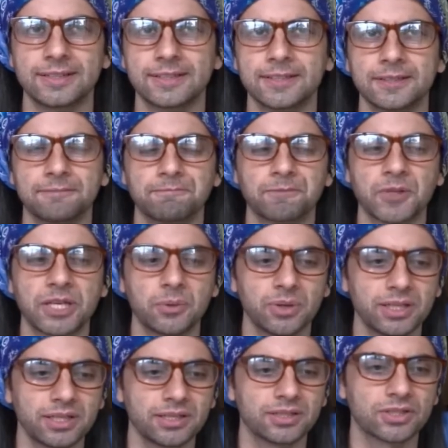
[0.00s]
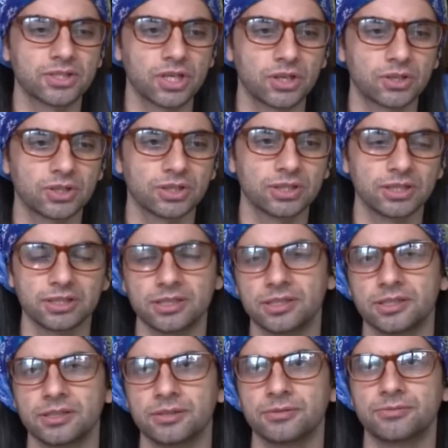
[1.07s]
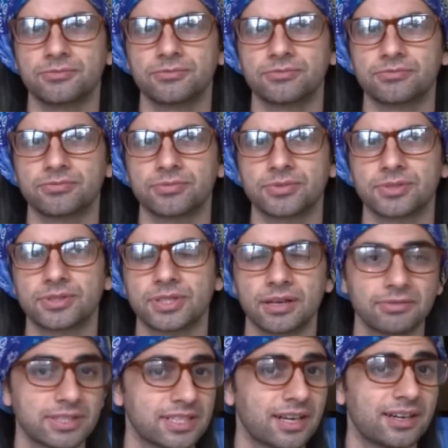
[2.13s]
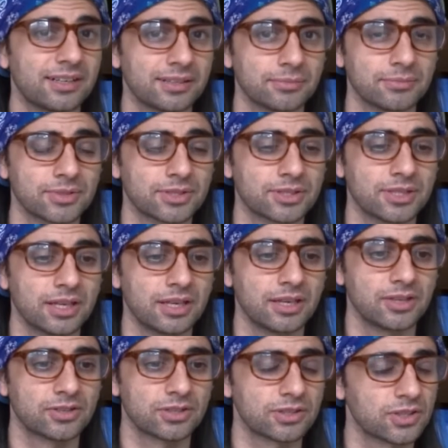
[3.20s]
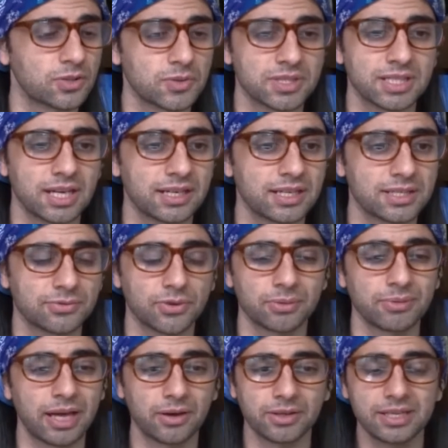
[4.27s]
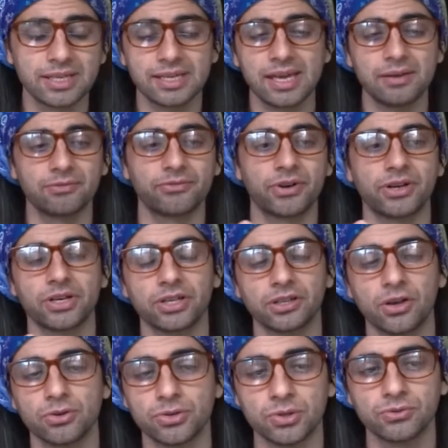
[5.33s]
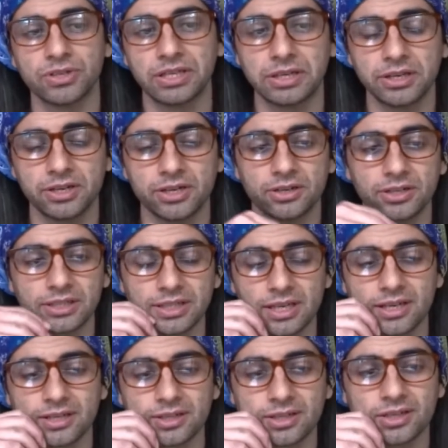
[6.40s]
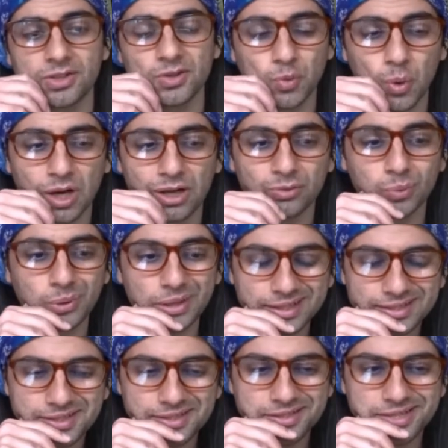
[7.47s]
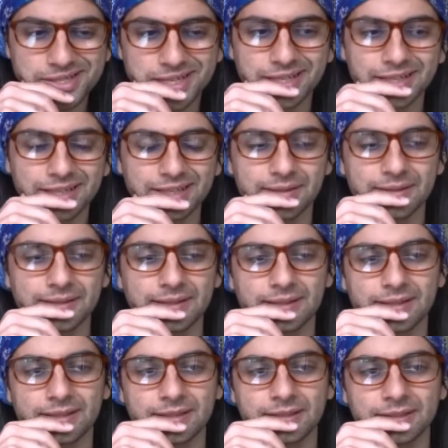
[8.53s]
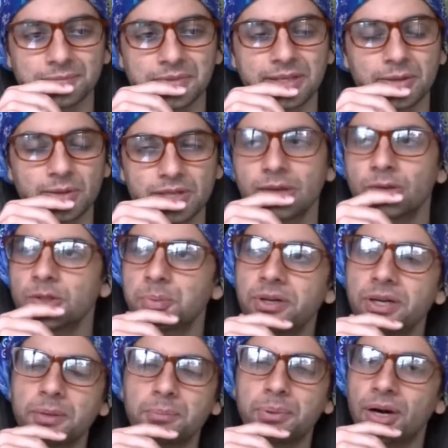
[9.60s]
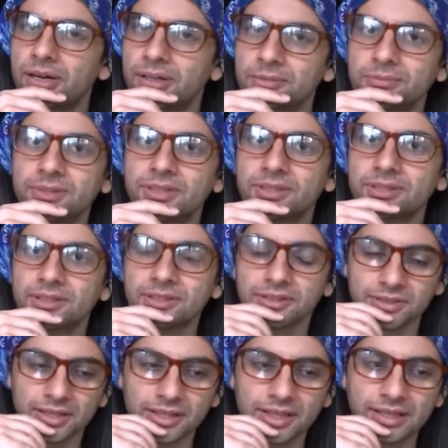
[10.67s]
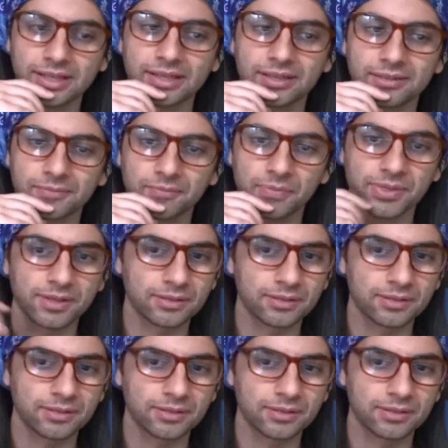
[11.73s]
um, he went in a total of seven times. So this was not easy for him. Now he came very close over here in getting uh, twelve wins. Um, he he was pretty bummed. Like,